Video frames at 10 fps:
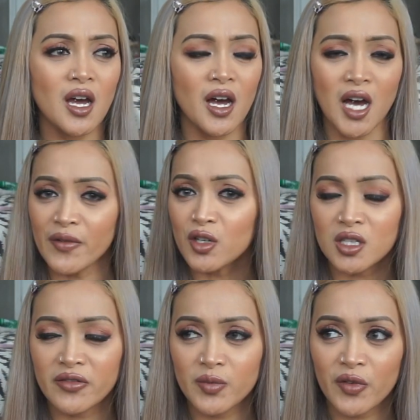Haven't
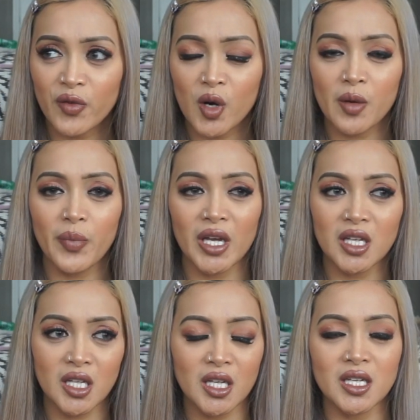heard of him before, but
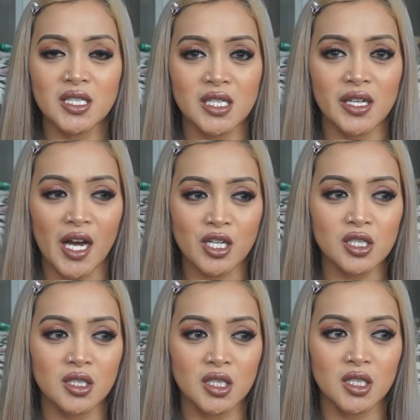he
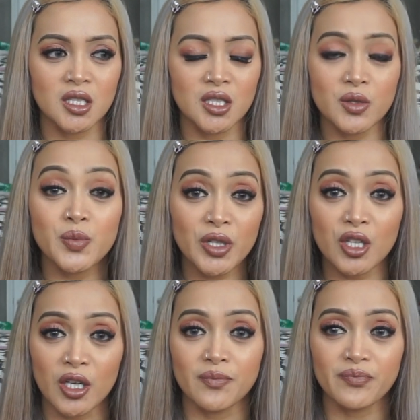was pretty
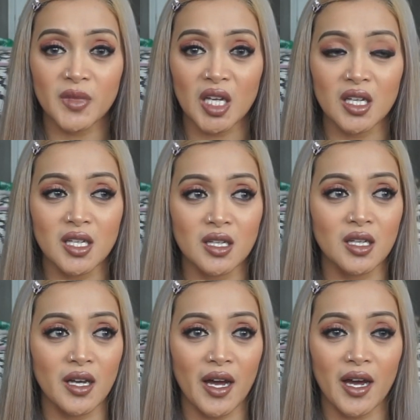good. Like
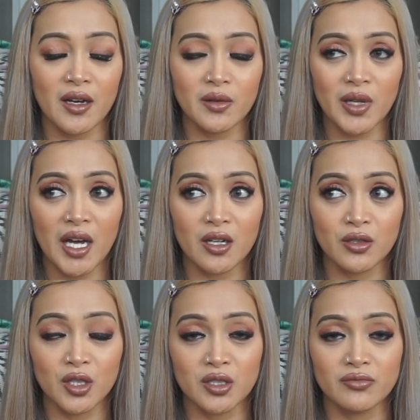he had a
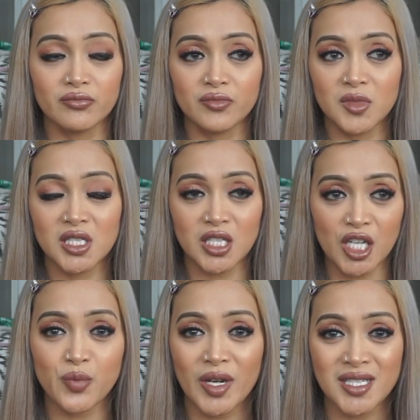good
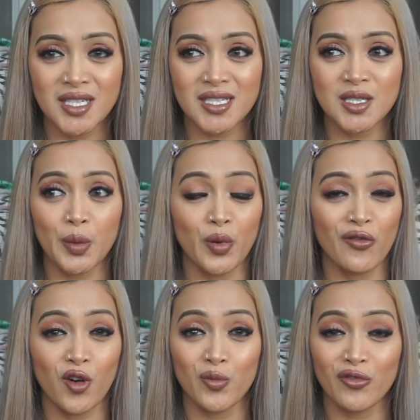stage presence. He
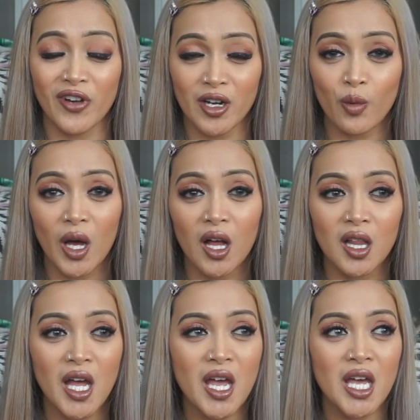performed very
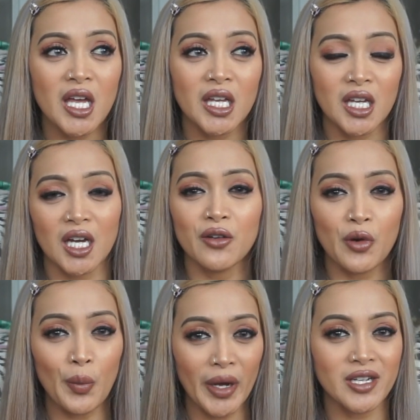well. He kind of
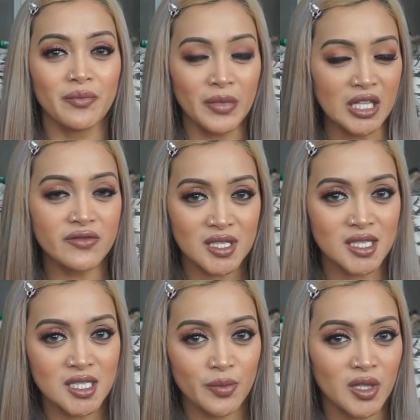reminded me of
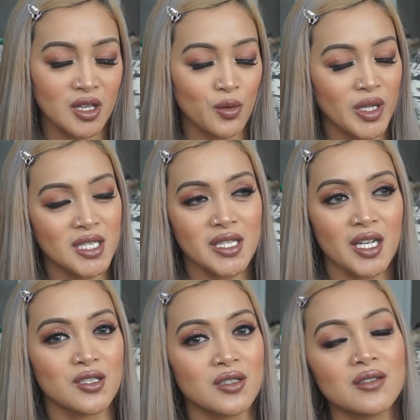Justin Timberlake the way he
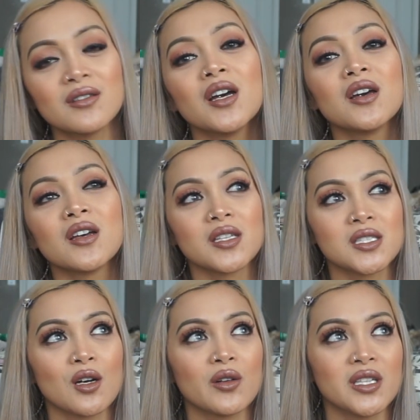sang too.
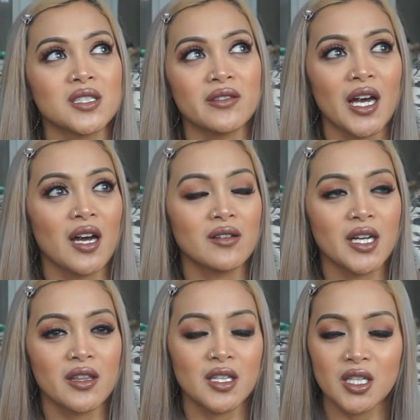So he did that.
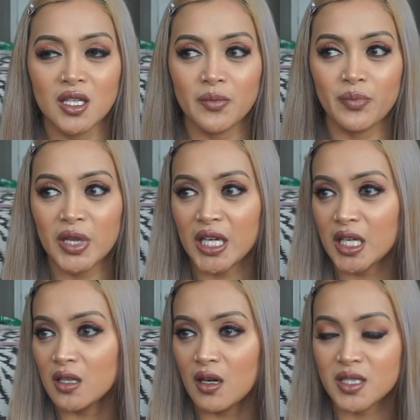I think he
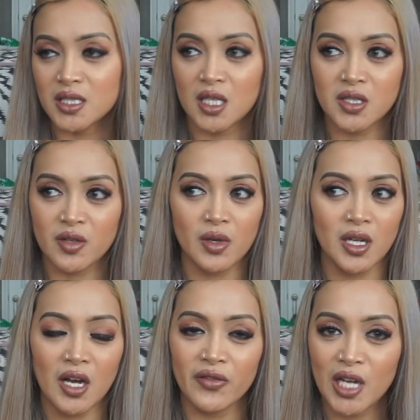played on stage for about
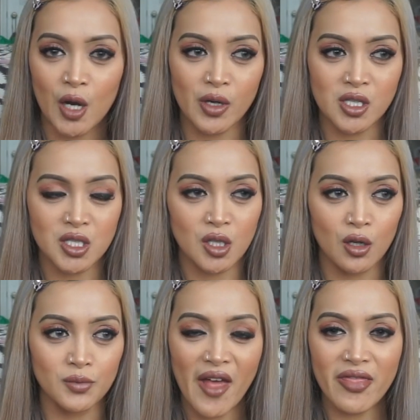half an hour or
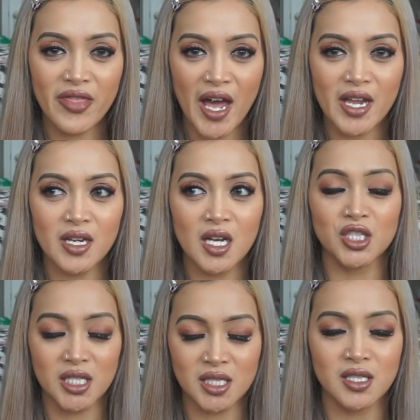so, and then
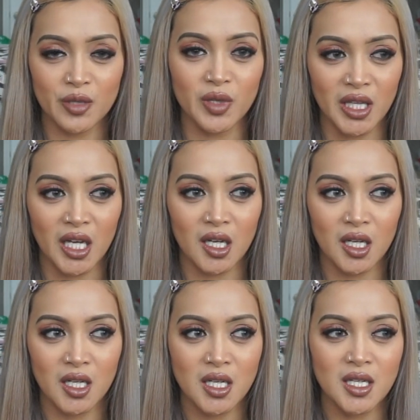Justin Timberlake
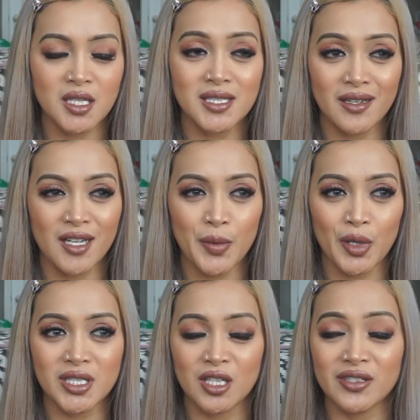didn't come
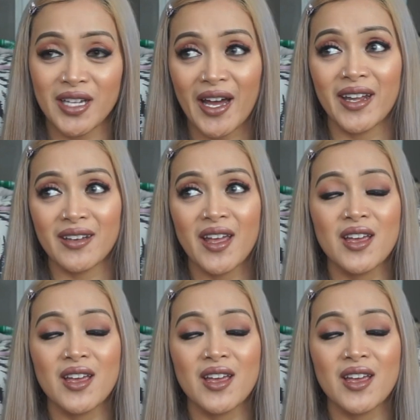out till 9.